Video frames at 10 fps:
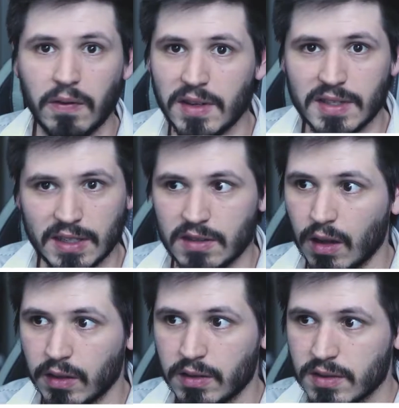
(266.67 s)

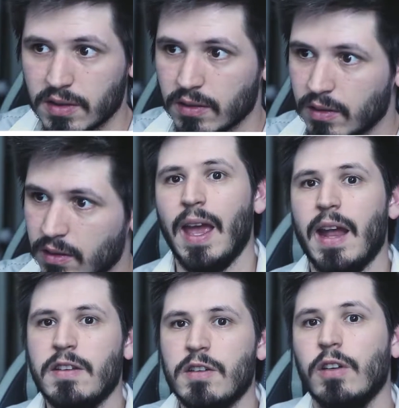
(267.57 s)
$56,
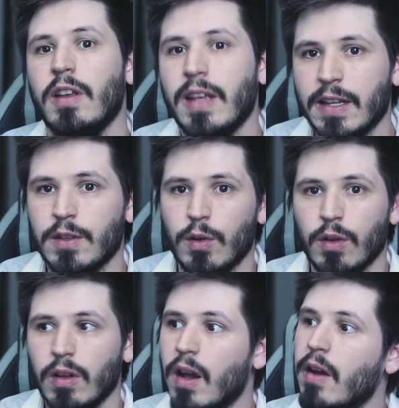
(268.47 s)
and you're looking at a
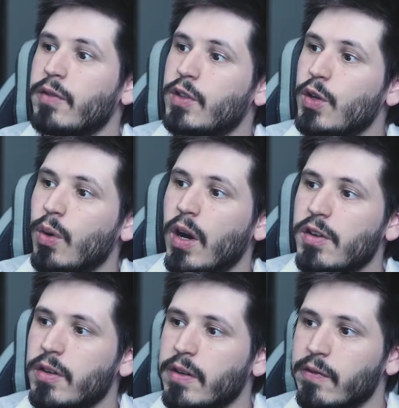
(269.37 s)
total of
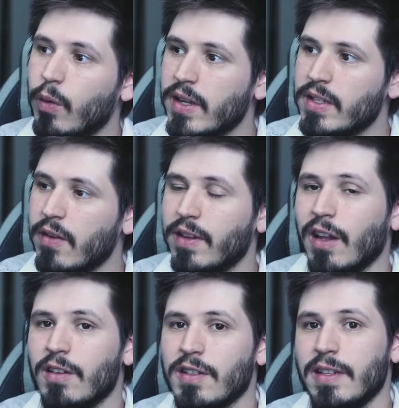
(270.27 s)

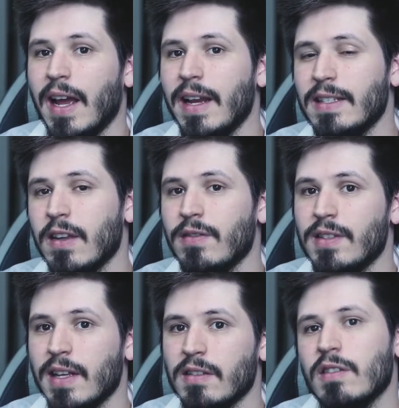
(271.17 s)

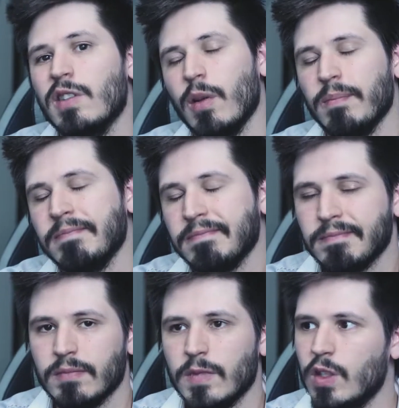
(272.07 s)
$247.97. So
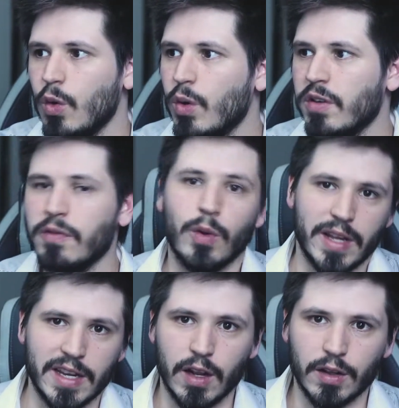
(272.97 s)

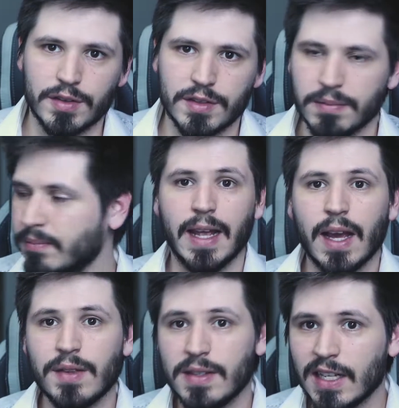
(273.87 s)
$248.
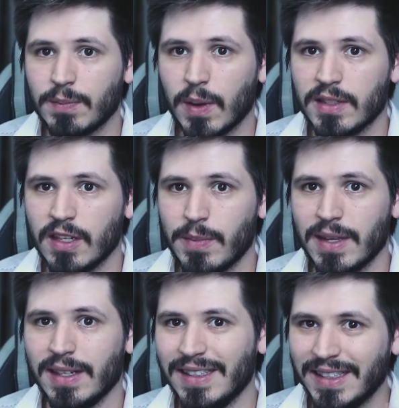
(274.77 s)
Now this next part's going to
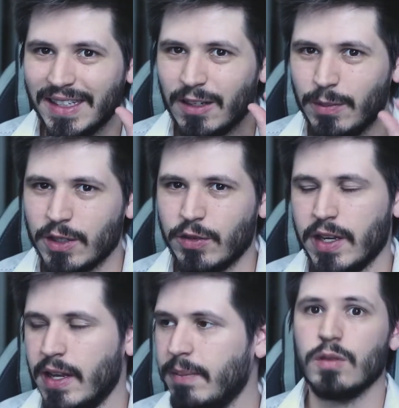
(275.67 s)
be a little bit
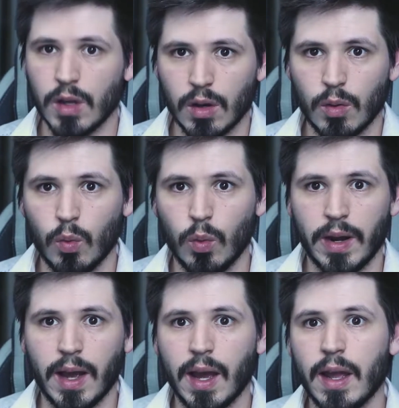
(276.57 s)
tricky. So
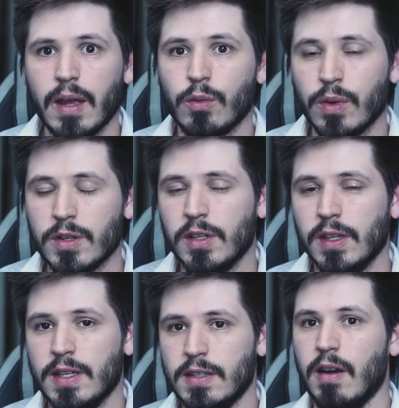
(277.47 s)
when I
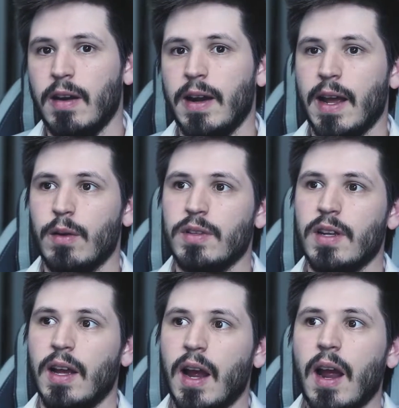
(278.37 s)
originally started out,
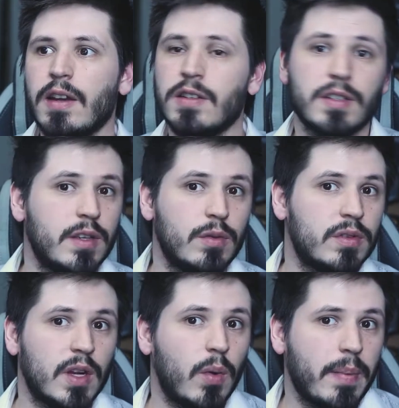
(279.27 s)
I just
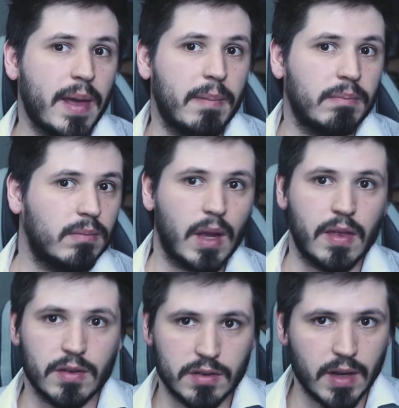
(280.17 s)
used a webcam, and
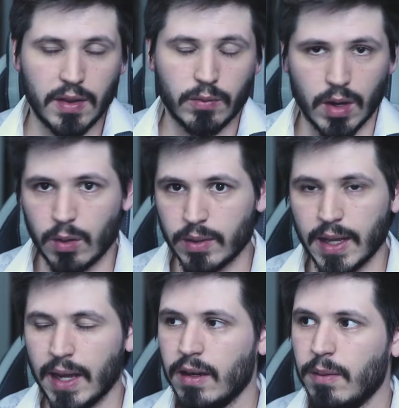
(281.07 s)
there's nothing wrong with
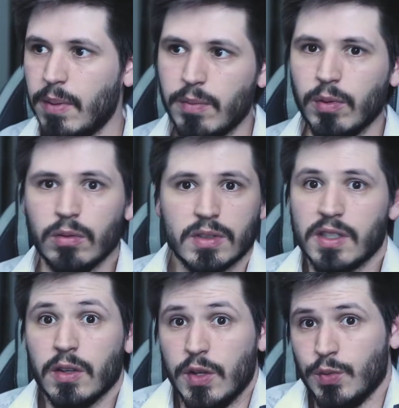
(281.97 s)
that. People
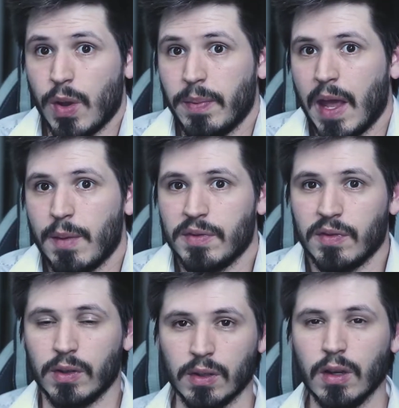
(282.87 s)
still use webcams
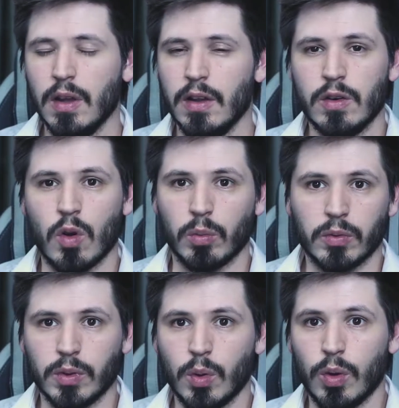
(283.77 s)
for normal
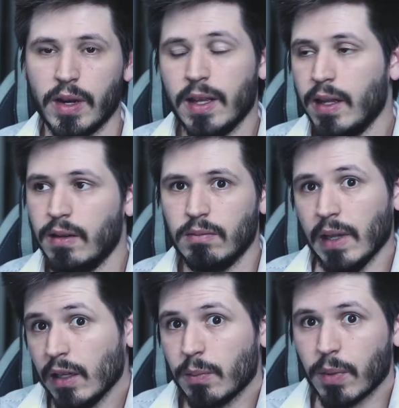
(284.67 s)
recording and
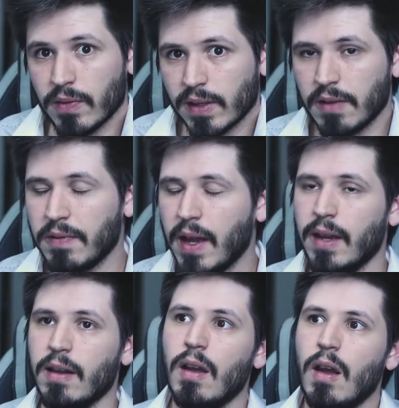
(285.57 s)
they look perfectly
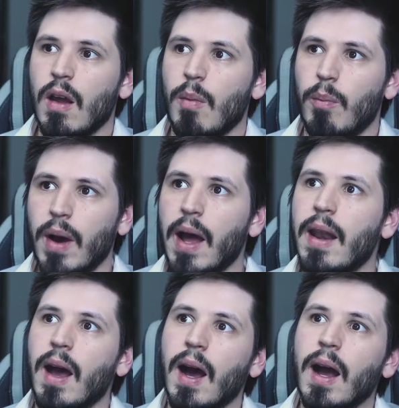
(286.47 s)
fine.
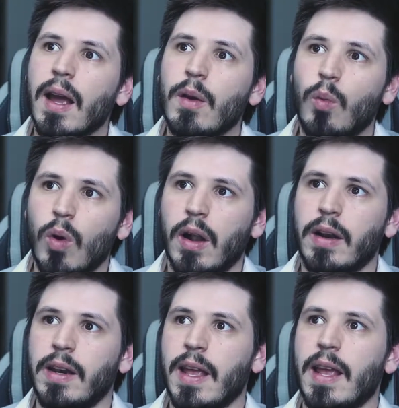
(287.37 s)
But I
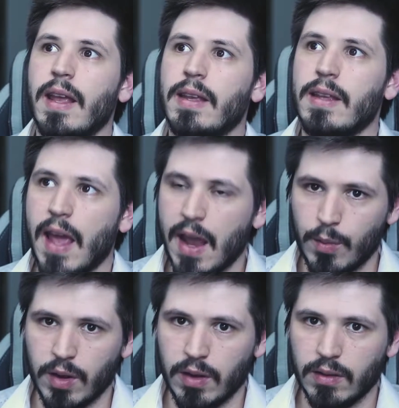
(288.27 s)
wanted a
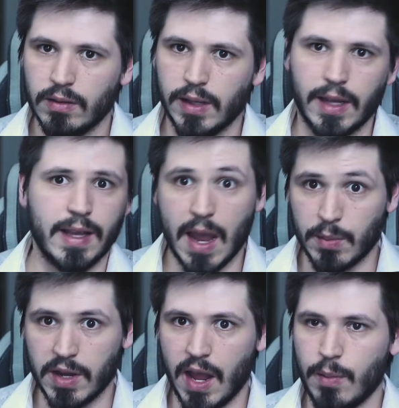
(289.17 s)
camera, like a
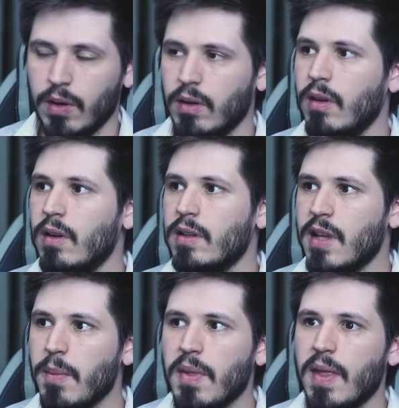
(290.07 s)
camera,
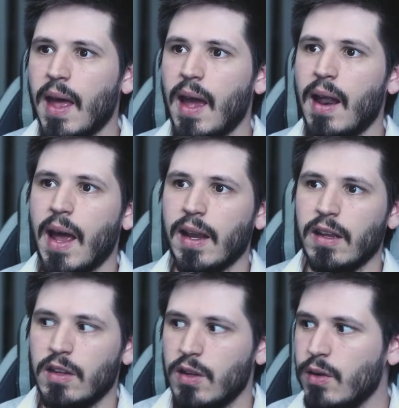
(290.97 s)
something that I
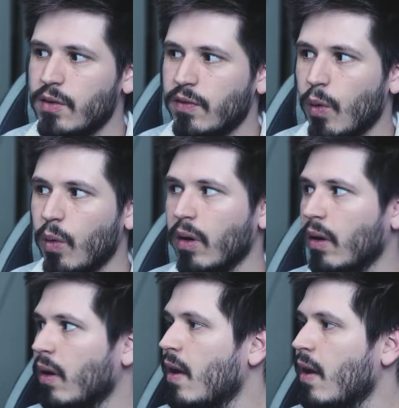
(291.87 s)
could use for